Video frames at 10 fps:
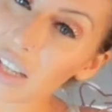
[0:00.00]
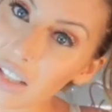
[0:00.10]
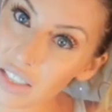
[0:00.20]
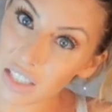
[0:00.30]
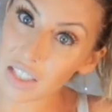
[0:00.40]
think it
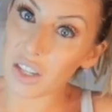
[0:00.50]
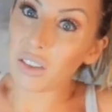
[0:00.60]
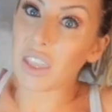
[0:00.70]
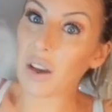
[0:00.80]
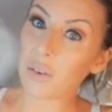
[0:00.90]
looks as
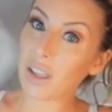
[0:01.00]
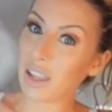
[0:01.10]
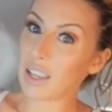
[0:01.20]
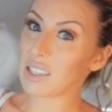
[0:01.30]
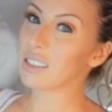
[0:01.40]
cute that way. I
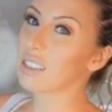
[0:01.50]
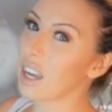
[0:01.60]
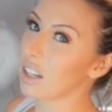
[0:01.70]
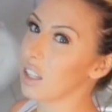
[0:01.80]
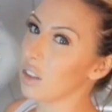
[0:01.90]
guess it's
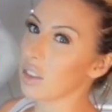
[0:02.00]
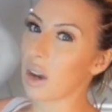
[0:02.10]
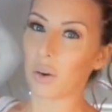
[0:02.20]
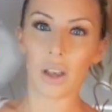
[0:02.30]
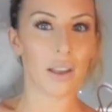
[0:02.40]
kind of cute
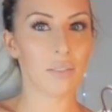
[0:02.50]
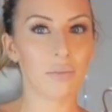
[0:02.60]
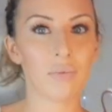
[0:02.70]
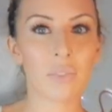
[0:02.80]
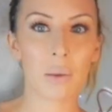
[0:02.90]
that way,
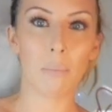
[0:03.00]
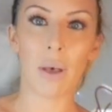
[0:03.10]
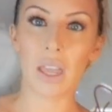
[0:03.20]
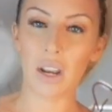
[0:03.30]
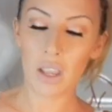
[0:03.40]

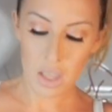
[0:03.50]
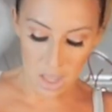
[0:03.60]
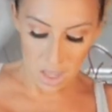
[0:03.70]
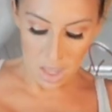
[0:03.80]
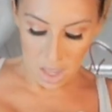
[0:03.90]
but
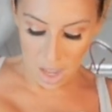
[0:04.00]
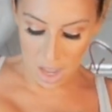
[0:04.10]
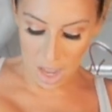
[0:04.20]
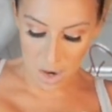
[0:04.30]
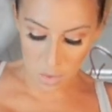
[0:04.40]

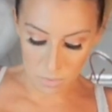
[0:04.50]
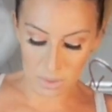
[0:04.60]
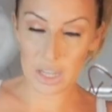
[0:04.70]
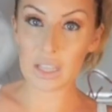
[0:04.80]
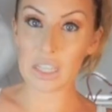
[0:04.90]
I
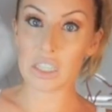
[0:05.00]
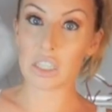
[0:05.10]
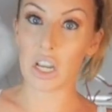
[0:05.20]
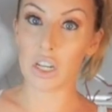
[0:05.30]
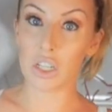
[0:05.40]
normally at
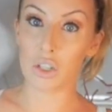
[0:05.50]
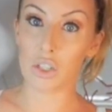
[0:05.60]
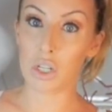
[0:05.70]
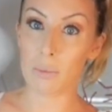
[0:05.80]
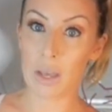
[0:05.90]
least undo
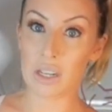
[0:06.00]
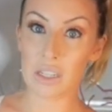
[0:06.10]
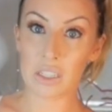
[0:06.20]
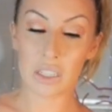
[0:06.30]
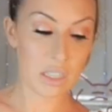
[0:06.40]
two
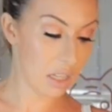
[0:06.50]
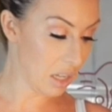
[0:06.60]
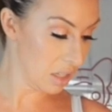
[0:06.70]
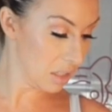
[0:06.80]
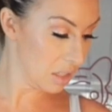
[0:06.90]
buttons
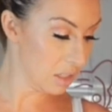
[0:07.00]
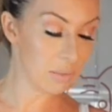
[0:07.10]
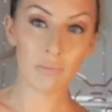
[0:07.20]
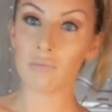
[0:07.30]
because